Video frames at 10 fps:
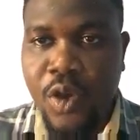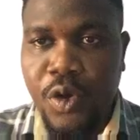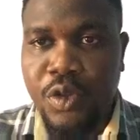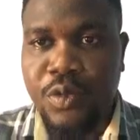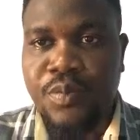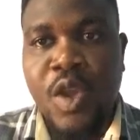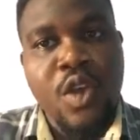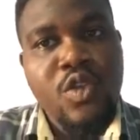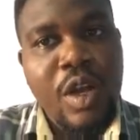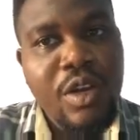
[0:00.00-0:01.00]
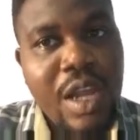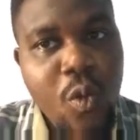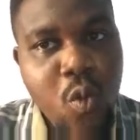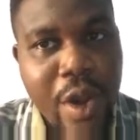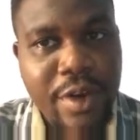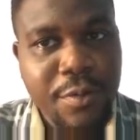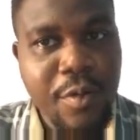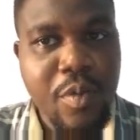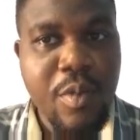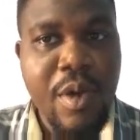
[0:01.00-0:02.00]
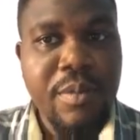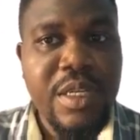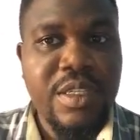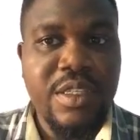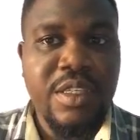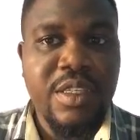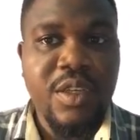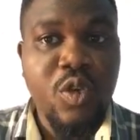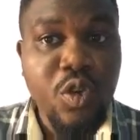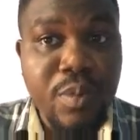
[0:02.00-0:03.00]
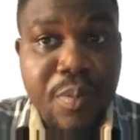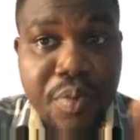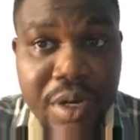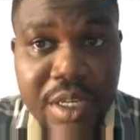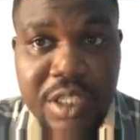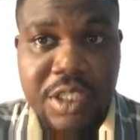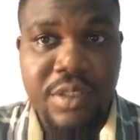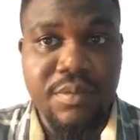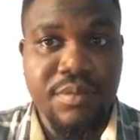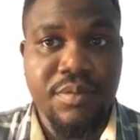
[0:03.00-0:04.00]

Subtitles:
Good. So another word for probability could be prediction.